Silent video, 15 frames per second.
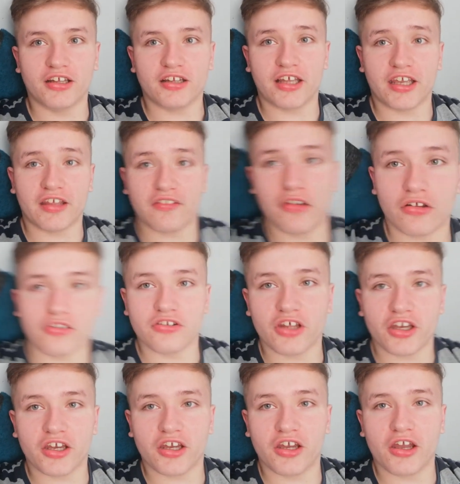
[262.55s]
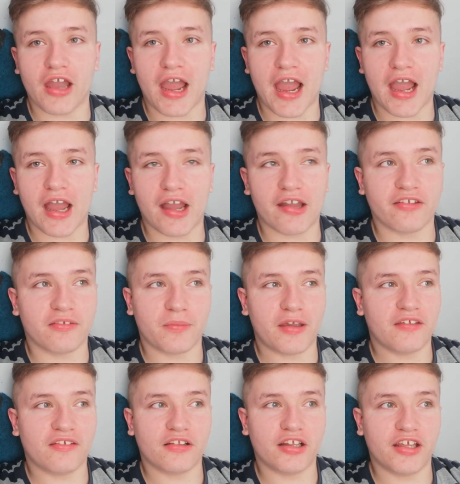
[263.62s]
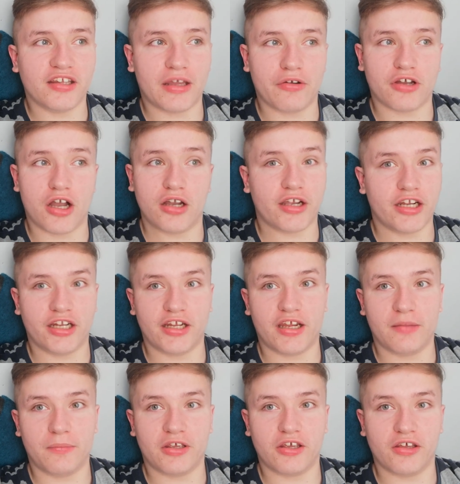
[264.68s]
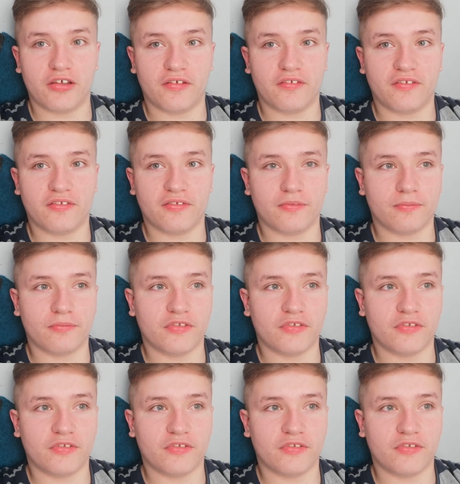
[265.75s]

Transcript: Like, it's not there, and basically now I can't get it because